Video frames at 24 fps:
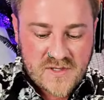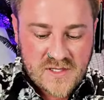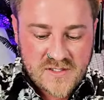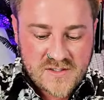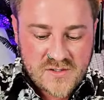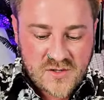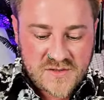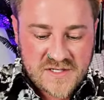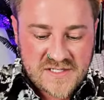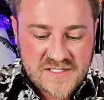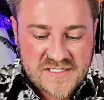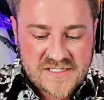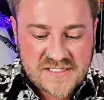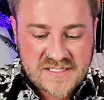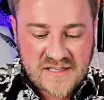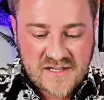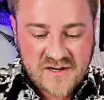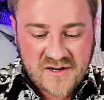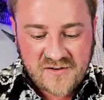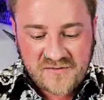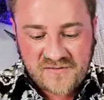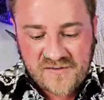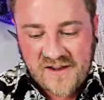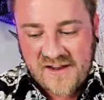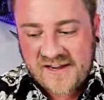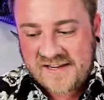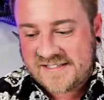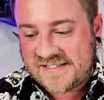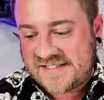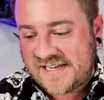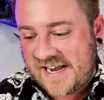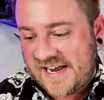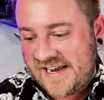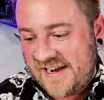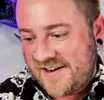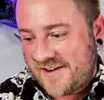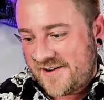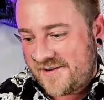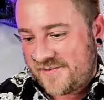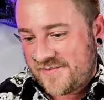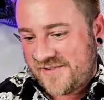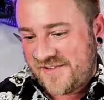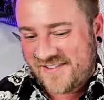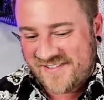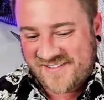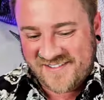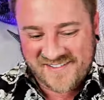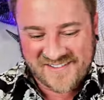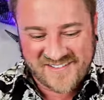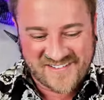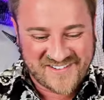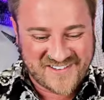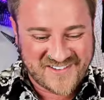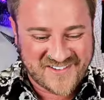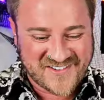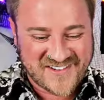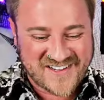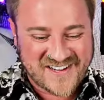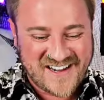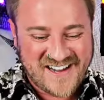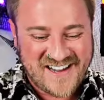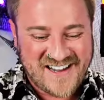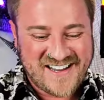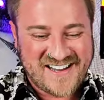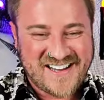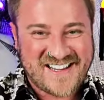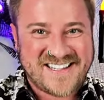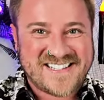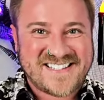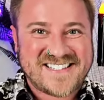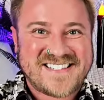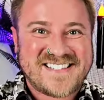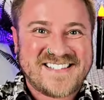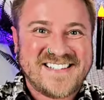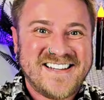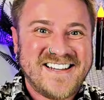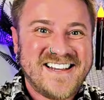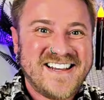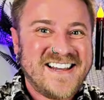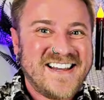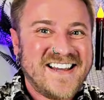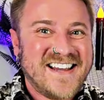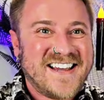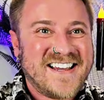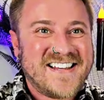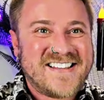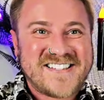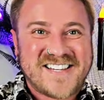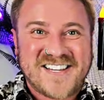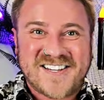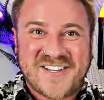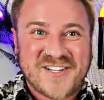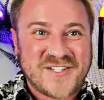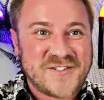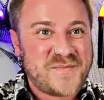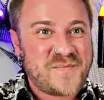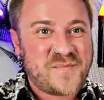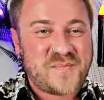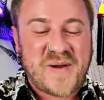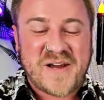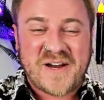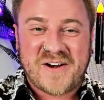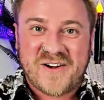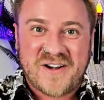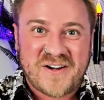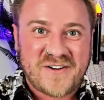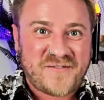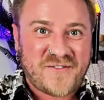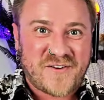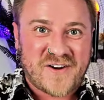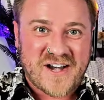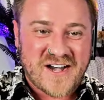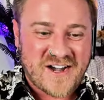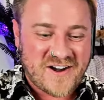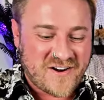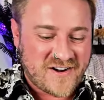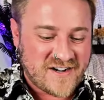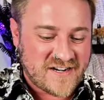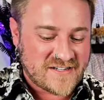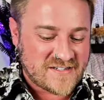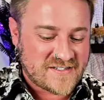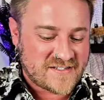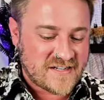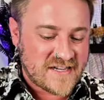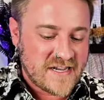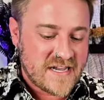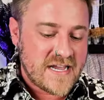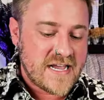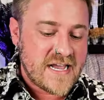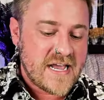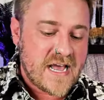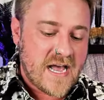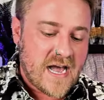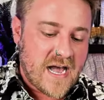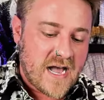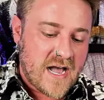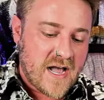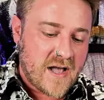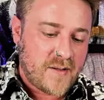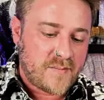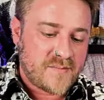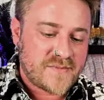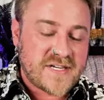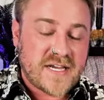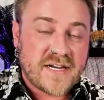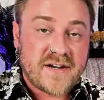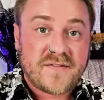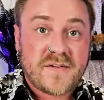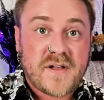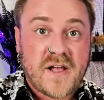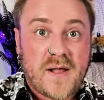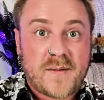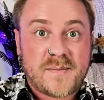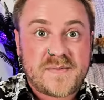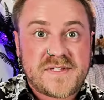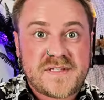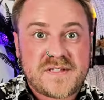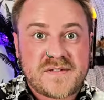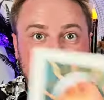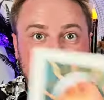So this is clarified. Damn, you guys, it's a good period for Aries. Ten of Cups